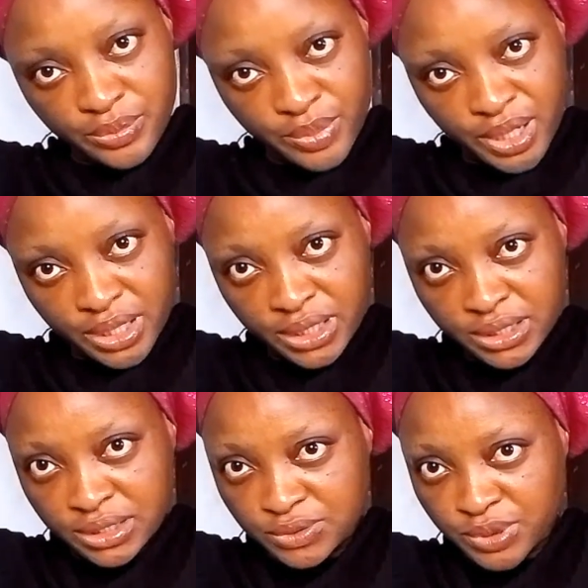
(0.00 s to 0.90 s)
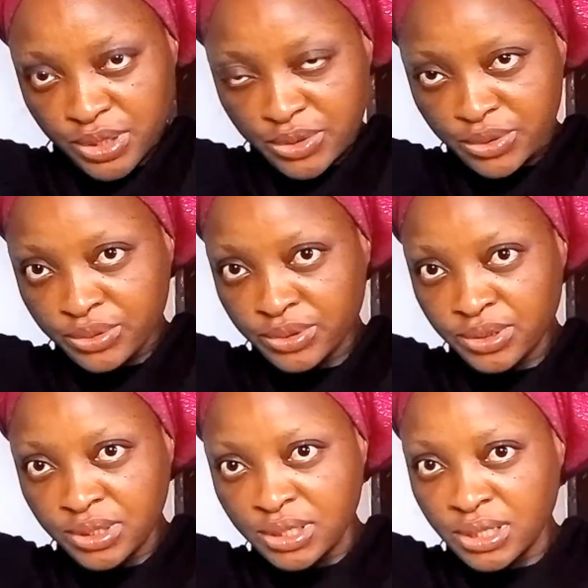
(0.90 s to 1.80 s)
Bend it as well.
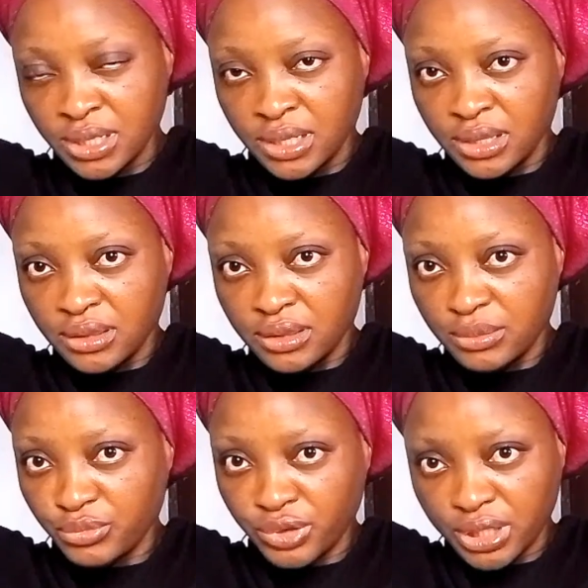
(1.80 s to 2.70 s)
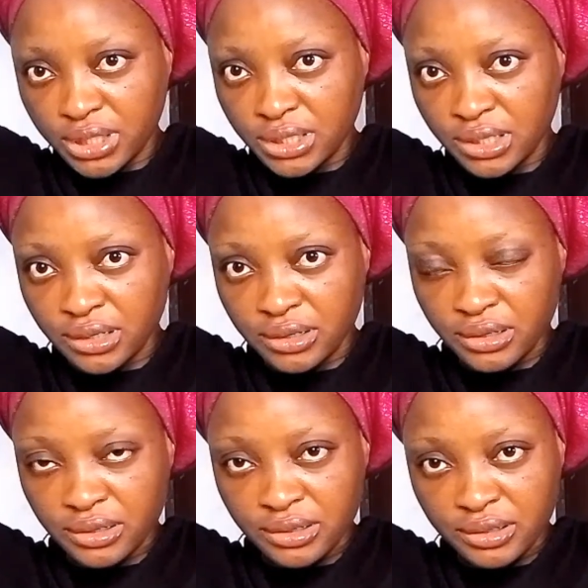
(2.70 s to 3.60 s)
And bring it here.